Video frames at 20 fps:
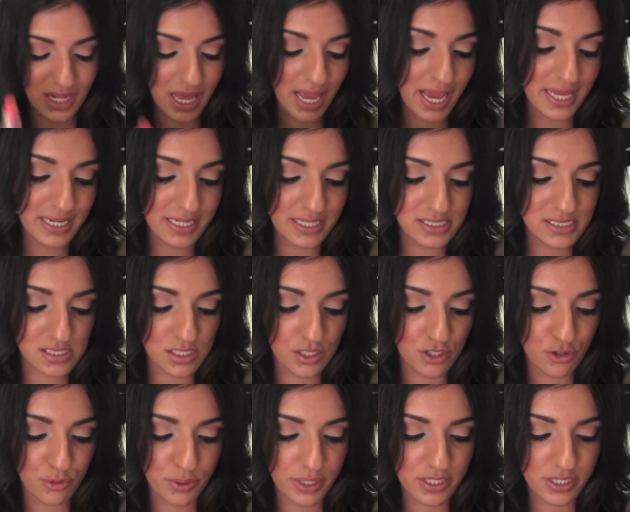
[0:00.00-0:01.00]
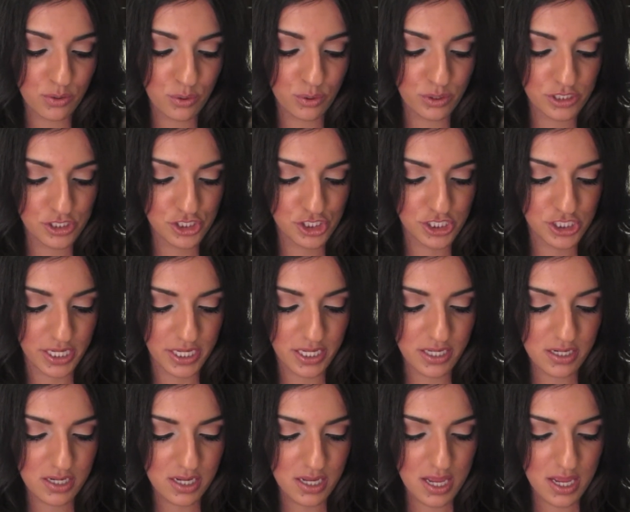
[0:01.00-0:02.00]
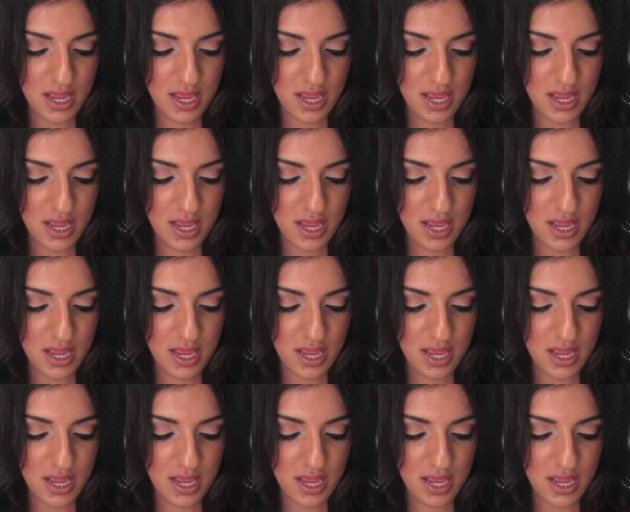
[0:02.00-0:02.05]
and it's a great orange shade.